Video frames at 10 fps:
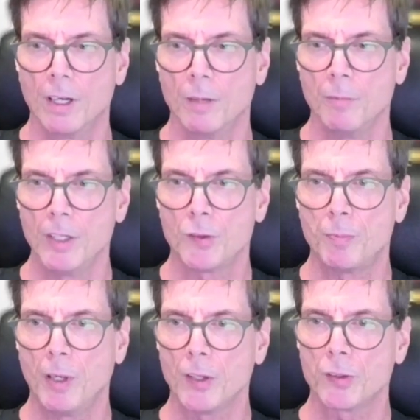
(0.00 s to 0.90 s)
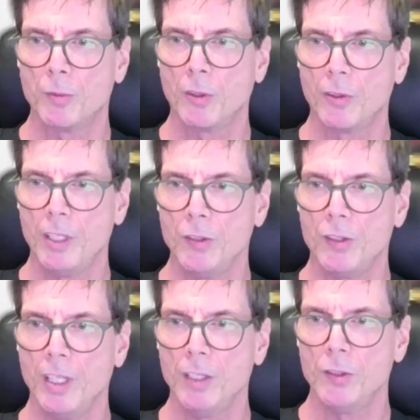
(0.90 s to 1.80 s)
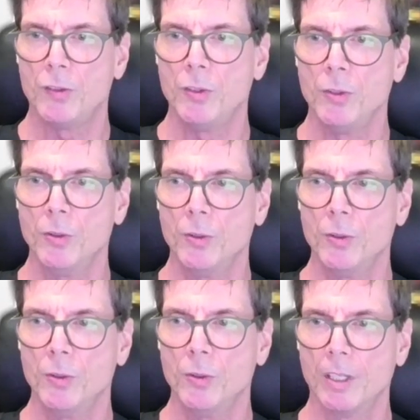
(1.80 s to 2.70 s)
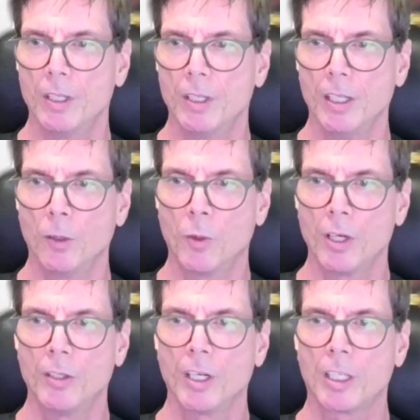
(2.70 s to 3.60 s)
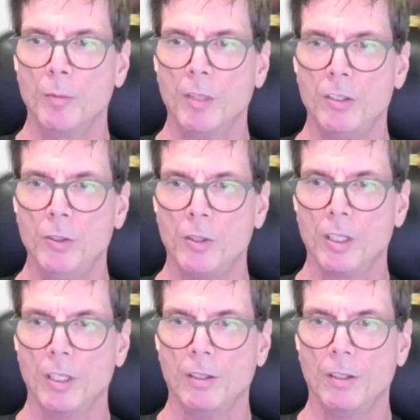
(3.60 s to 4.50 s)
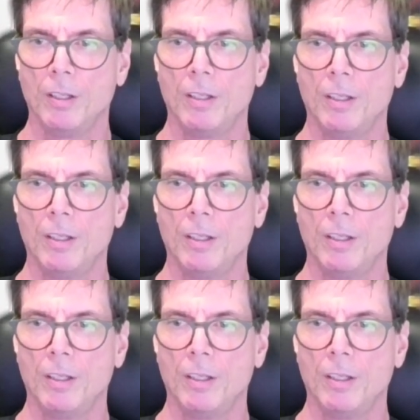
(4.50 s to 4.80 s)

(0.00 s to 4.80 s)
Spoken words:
it's possible these days to in a Word document you can